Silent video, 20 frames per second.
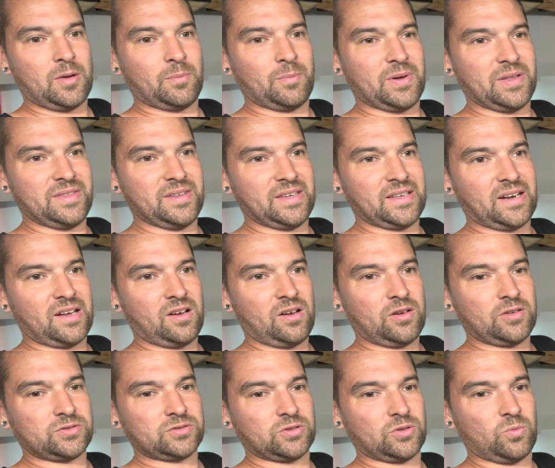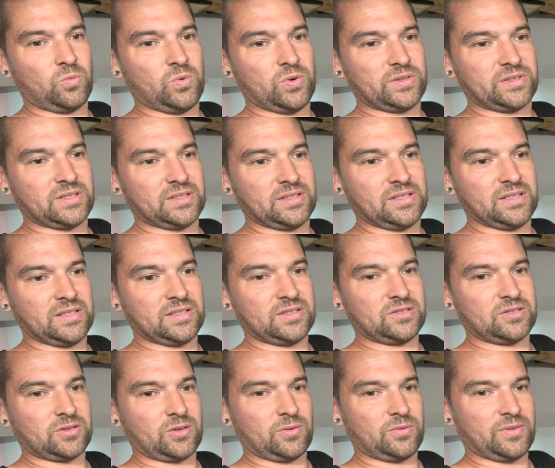But then I also wanted it
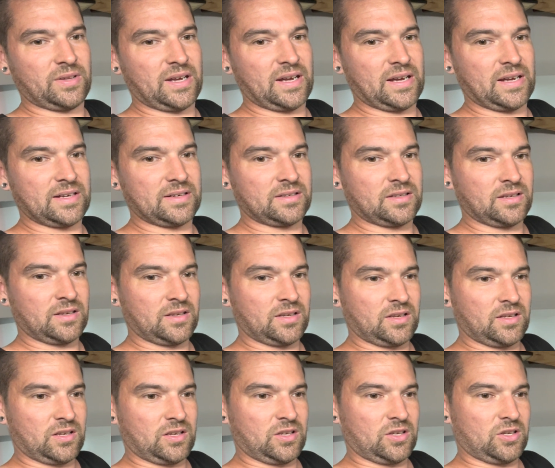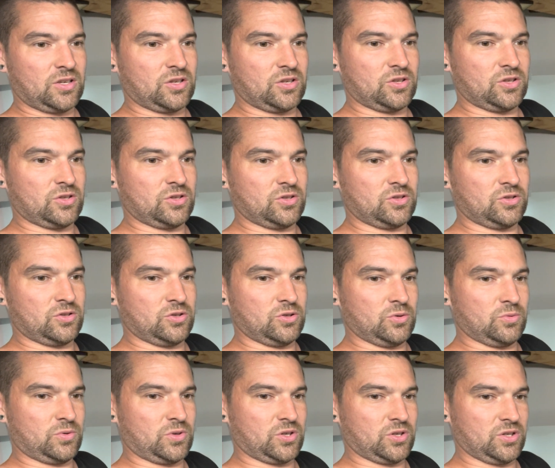so that
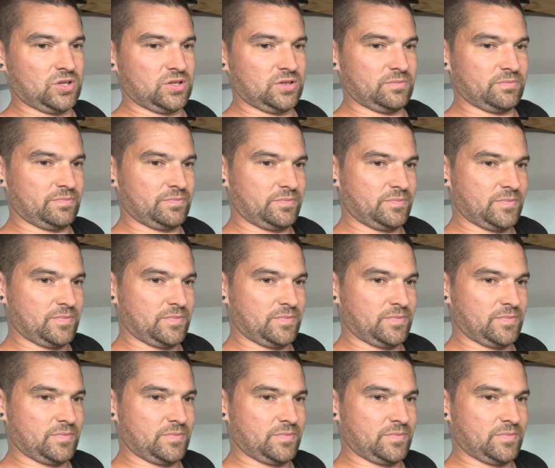you could